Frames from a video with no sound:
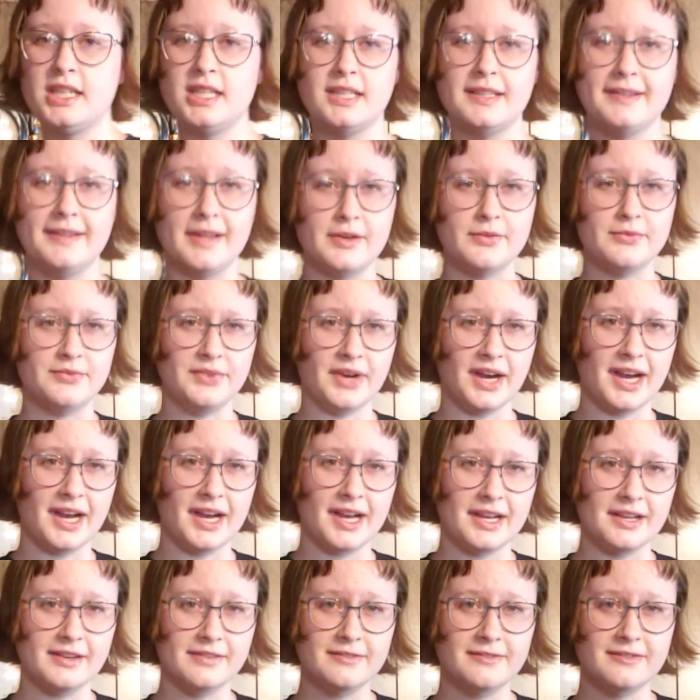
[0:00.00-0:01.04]
like
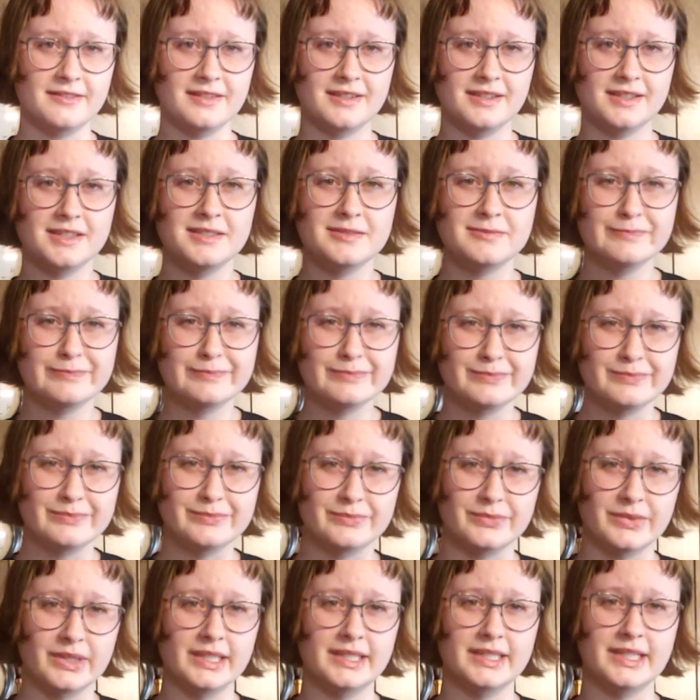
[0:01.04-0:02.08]
5
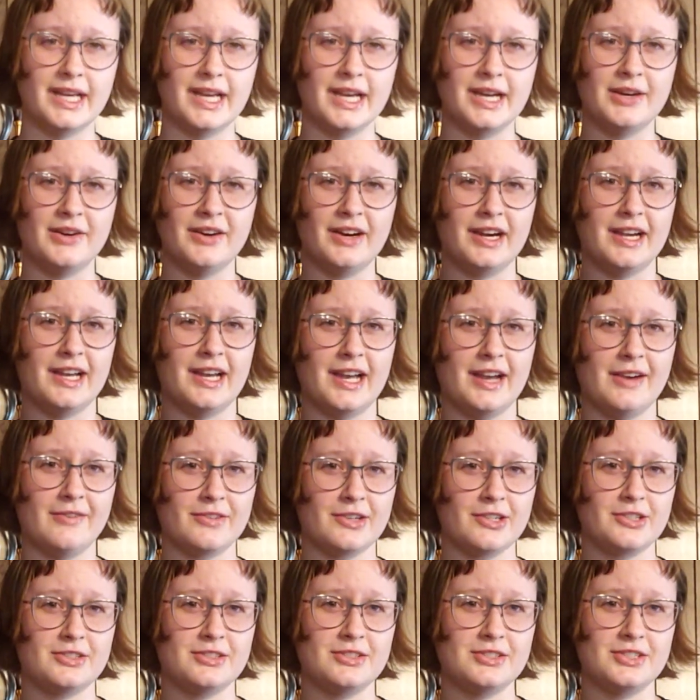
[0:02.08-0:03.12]
right now. I
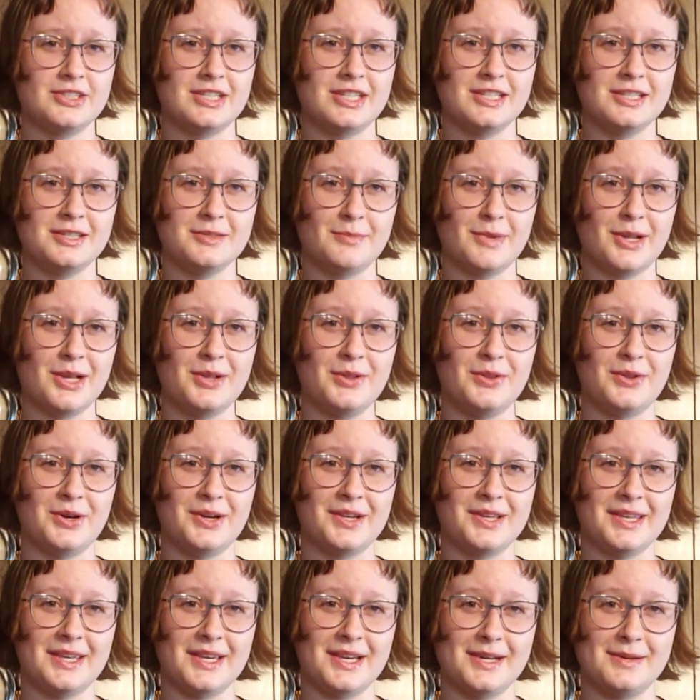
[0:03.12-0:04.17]
haven't changed my
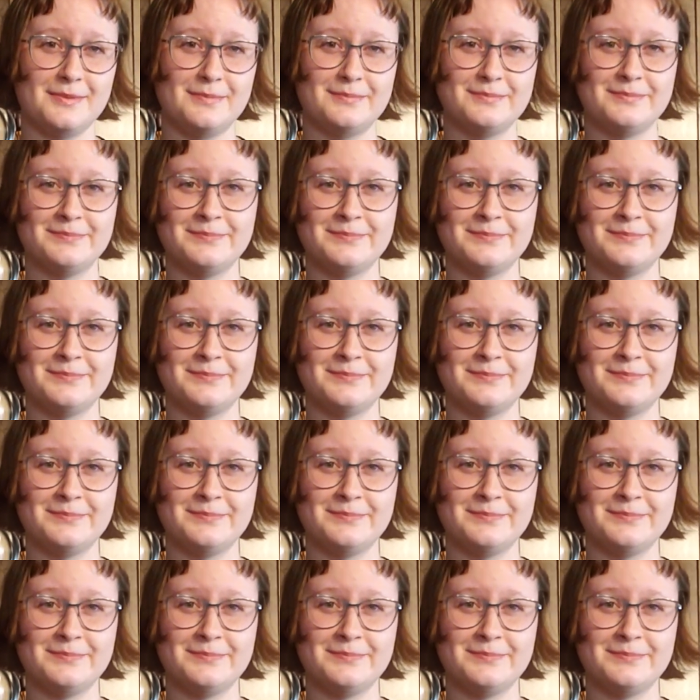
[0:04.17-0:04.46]
clock yet.